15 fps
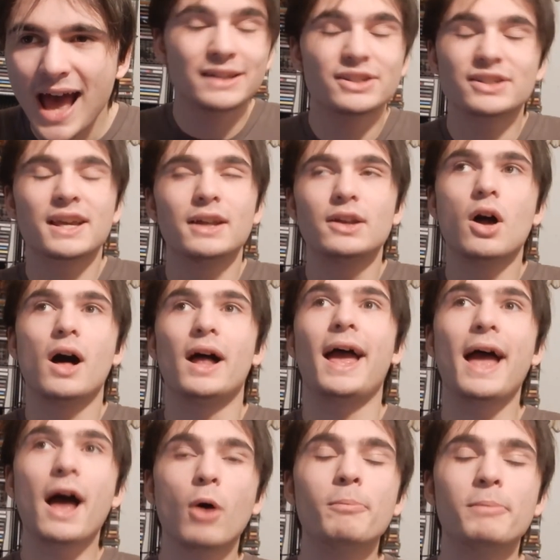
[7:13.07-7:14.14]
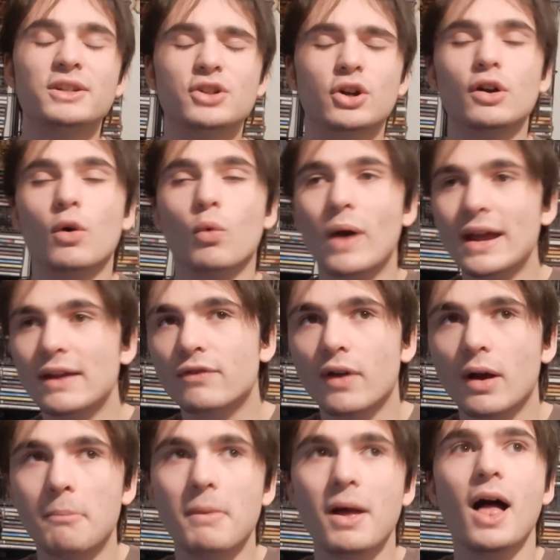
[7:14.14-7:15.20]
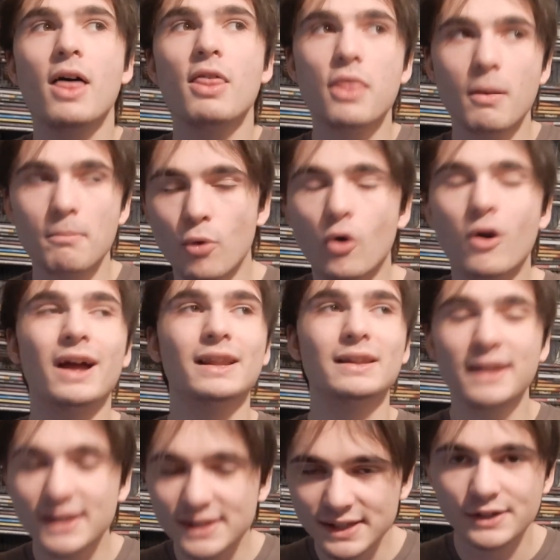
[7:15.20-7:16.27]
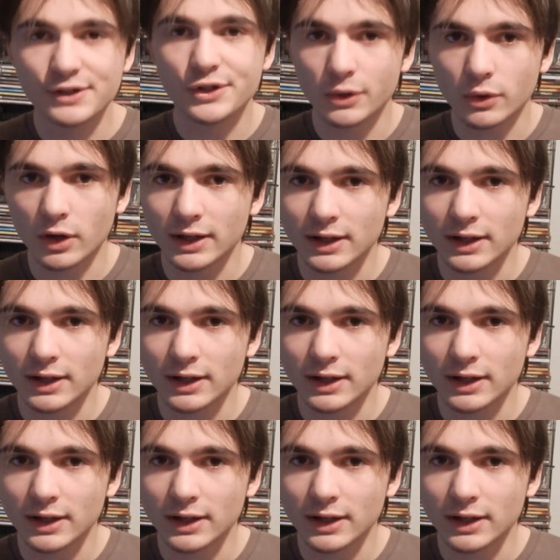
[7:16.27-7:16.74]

I just cannot help but turn away from the more I listen to it.